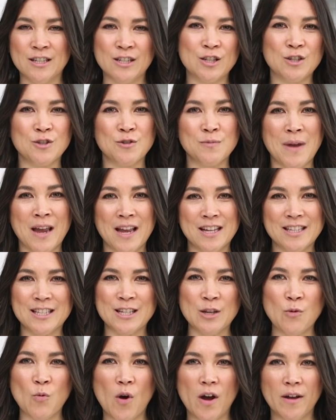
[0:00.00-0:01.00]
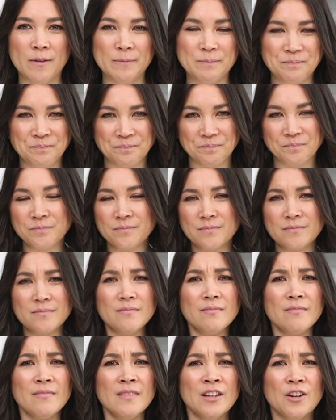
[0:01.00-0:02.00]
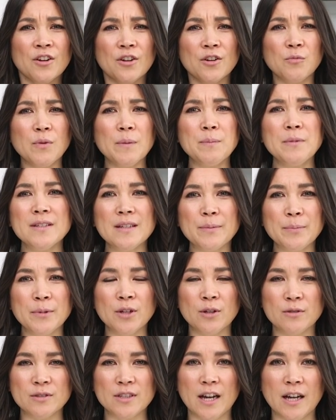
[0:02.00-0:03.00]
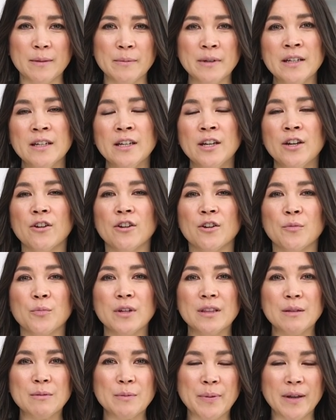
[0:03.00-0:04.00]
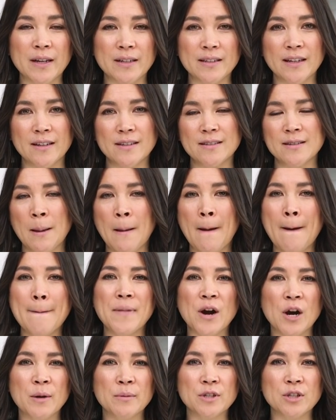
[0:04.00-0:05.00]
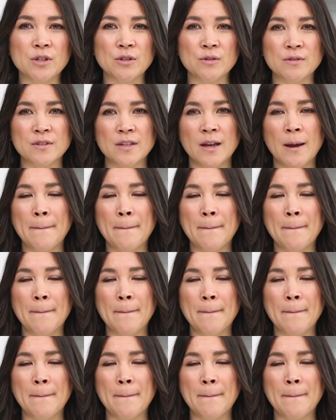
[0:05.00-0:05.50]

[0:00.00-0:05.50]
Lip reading: schmancy one. You're gonna whip these up in no time. You're gonna bring them to picnics, barbecues,